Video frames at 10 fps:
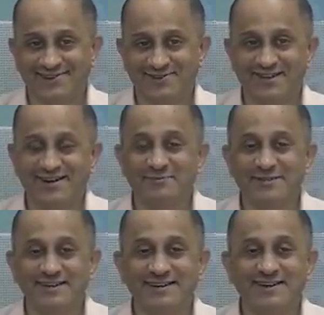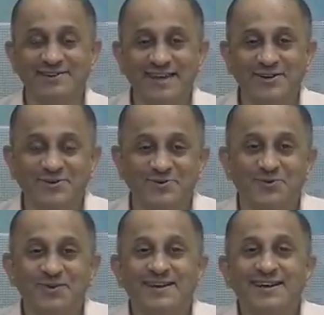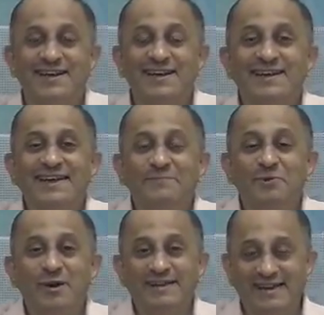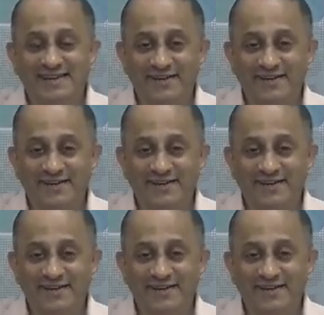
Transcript: So, here was a little trick to keep you attentive.